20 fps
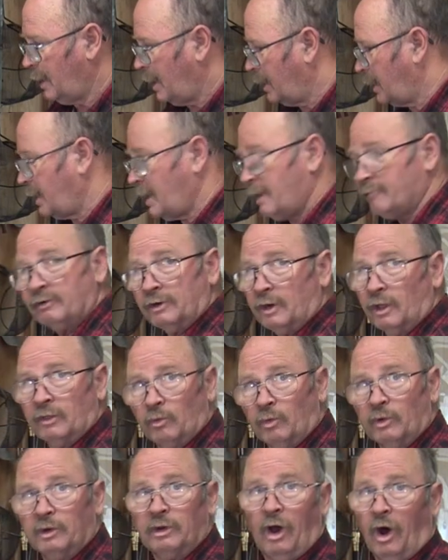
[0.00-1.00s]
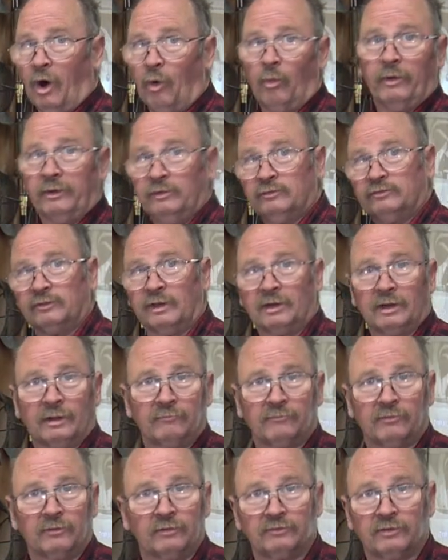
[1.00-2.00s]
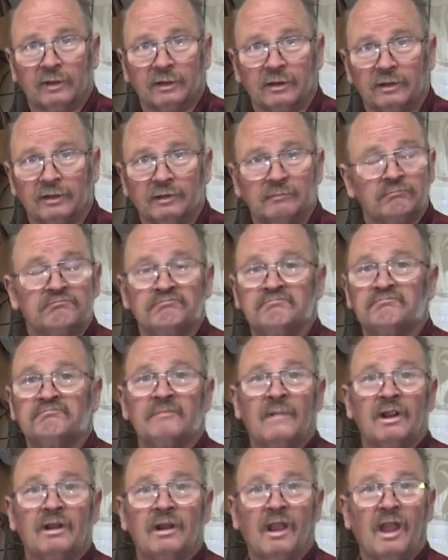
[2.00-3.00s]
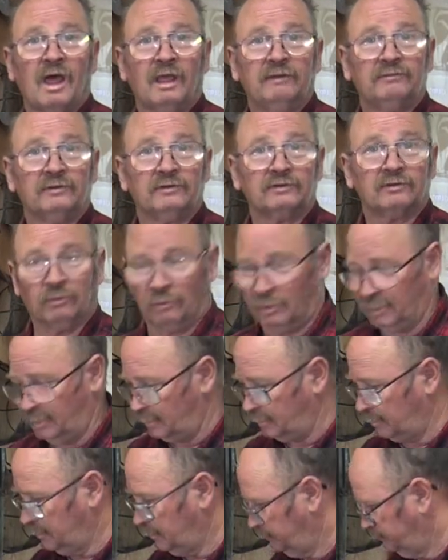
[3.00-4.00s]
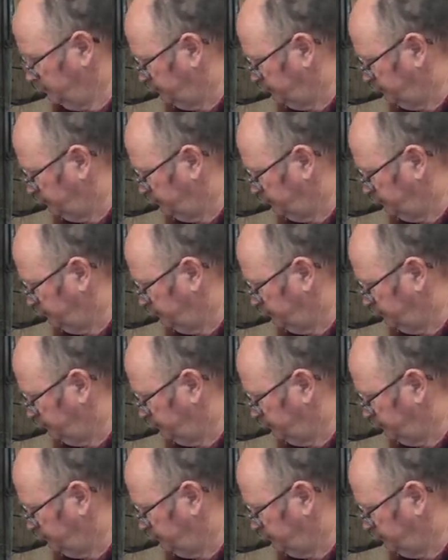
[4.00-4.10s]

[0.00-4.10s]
and I have another one always set up for acetylene. Life is grand.